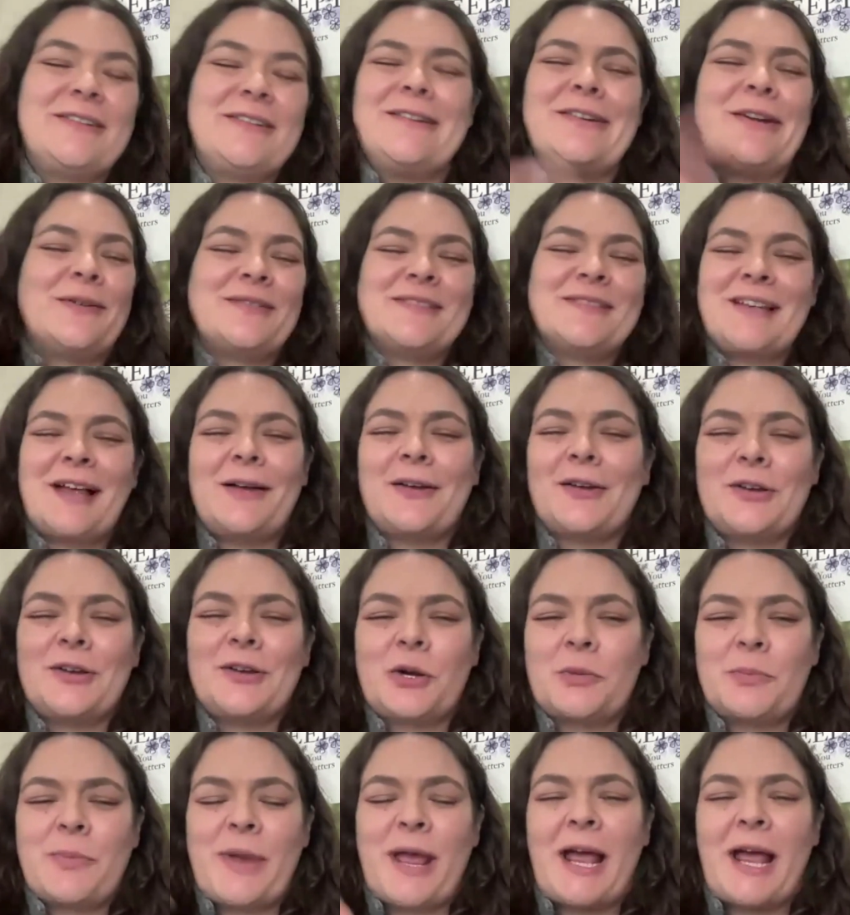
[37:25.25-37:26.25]
It's not good
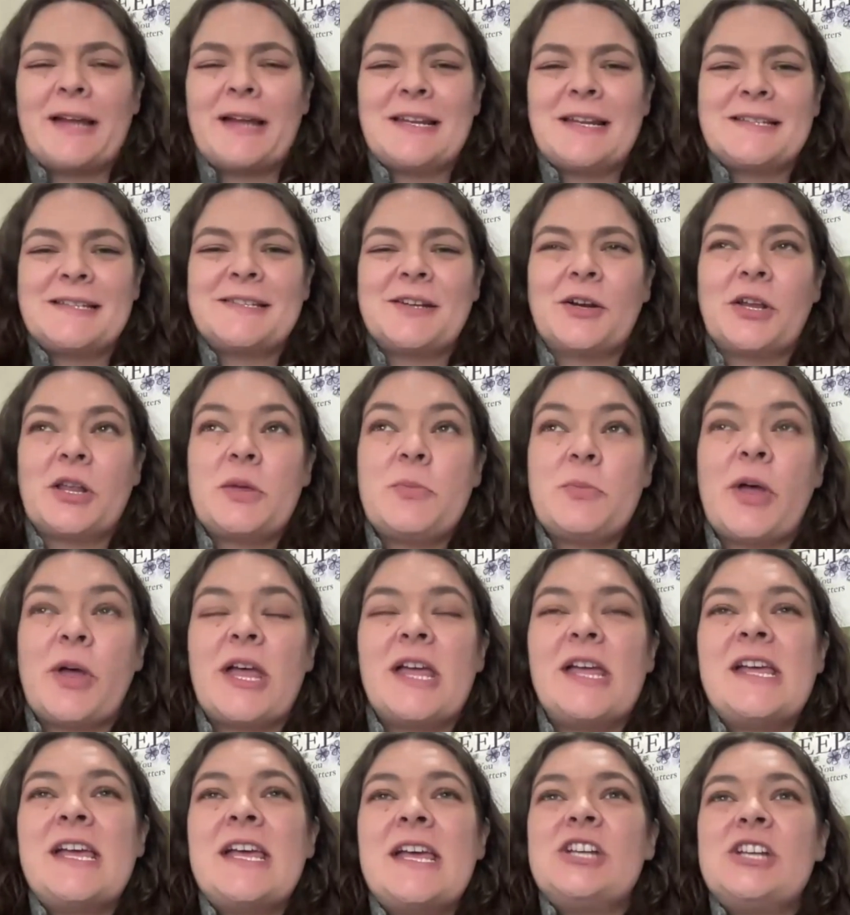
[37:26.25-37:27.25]
or bad necessarily,
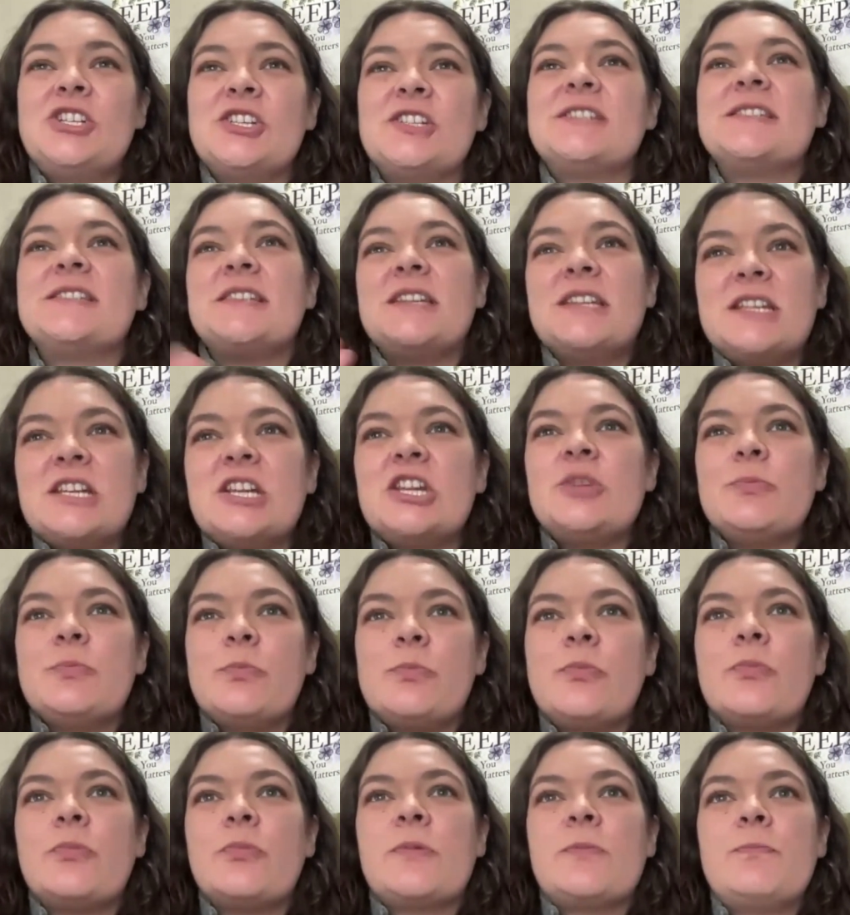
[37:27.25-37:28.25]
but just
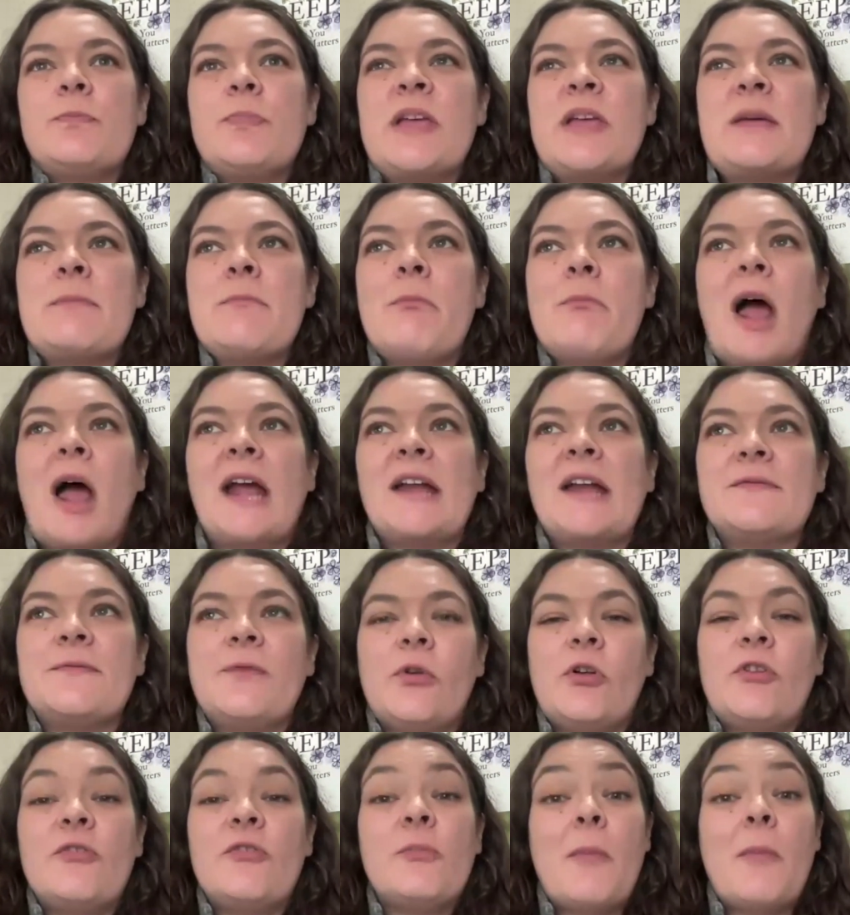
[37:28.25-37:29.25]
be
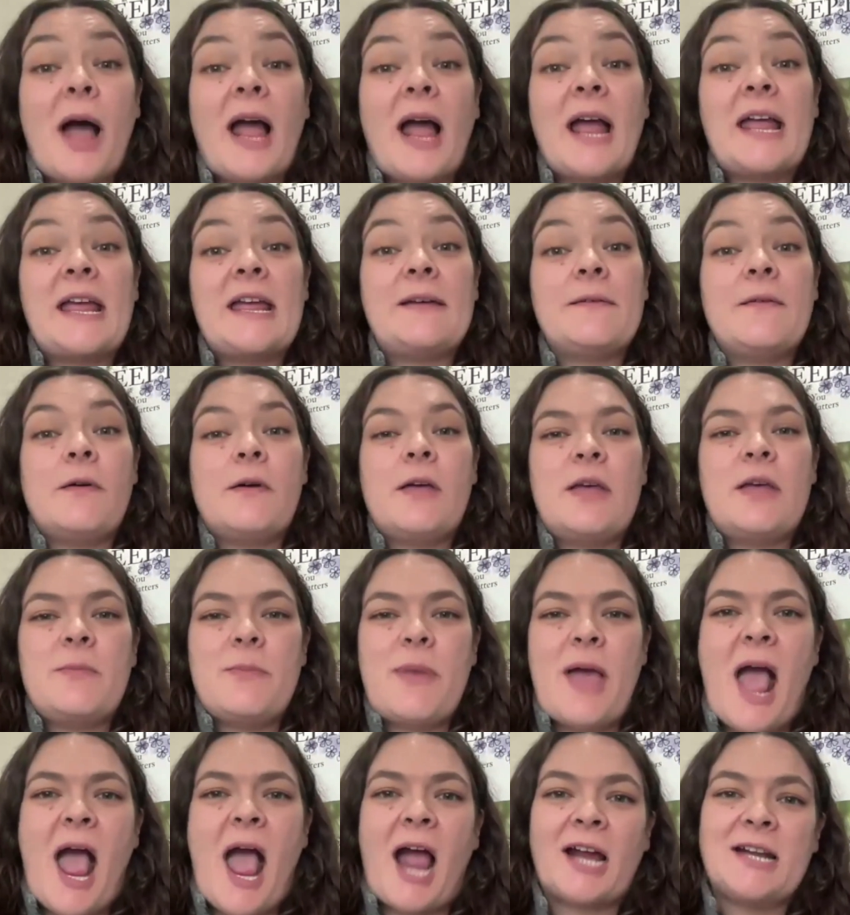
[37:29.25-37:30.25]
mindful of my
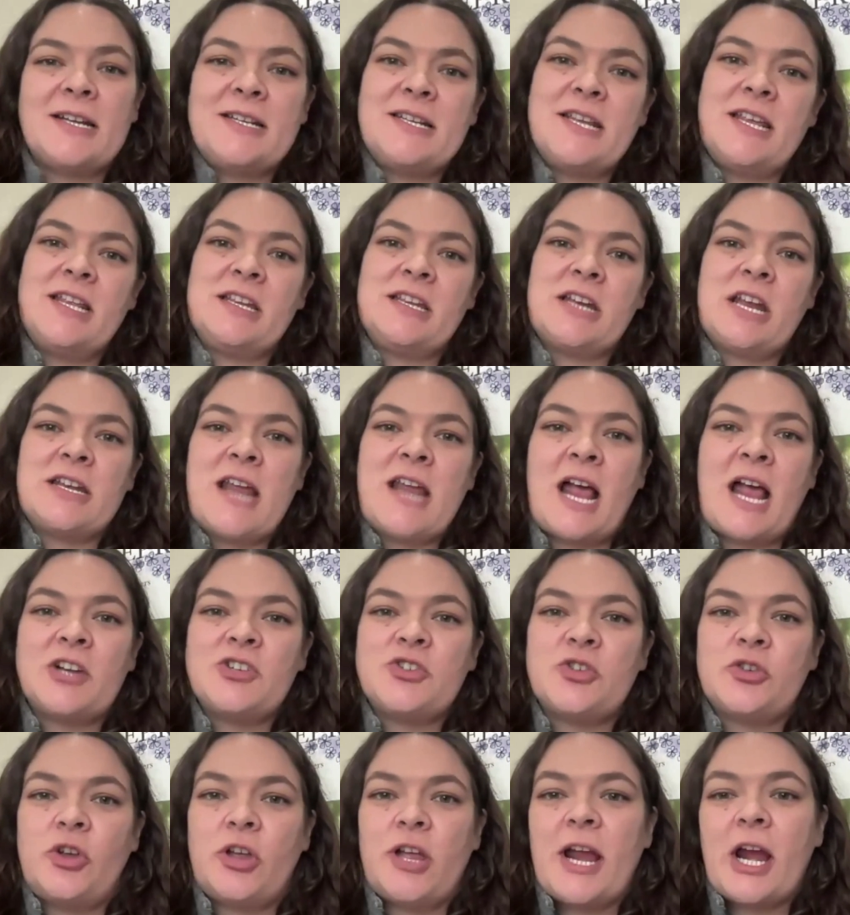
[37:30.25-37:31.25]
impact in a
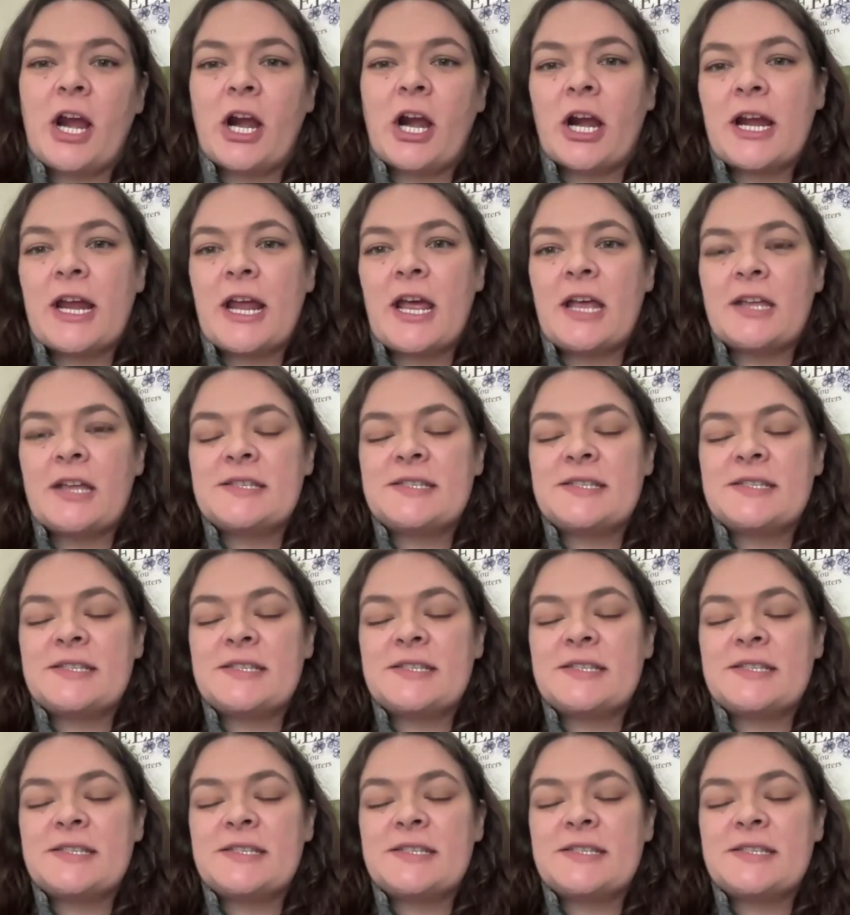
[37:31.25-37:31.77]
natural area.